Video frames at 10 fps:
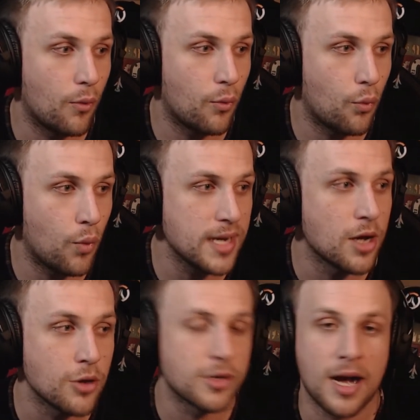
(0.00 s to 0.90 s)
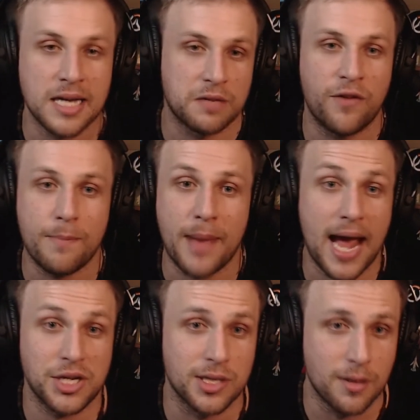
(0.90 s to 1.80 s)
we know you guys are very
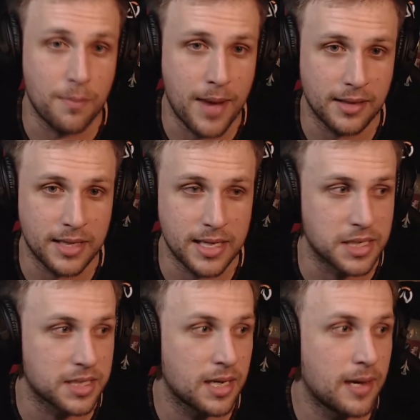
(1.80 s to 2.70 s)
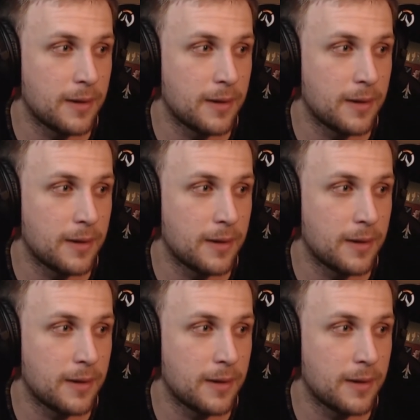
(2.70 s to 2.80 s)
passionate about these